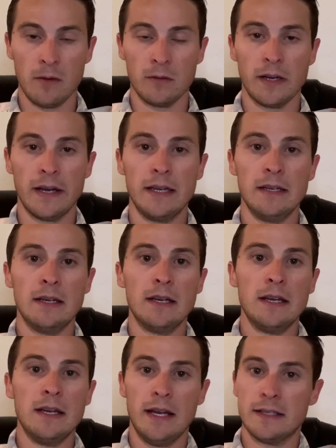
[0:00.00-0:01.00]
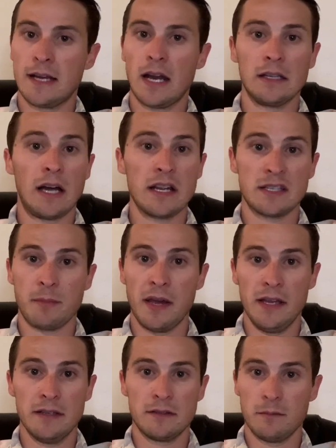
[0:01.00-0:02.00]
Okay, it's got a lot of
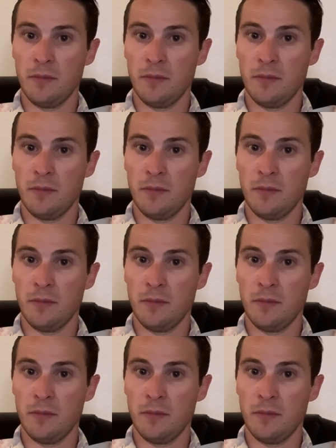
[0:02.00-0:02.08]
space,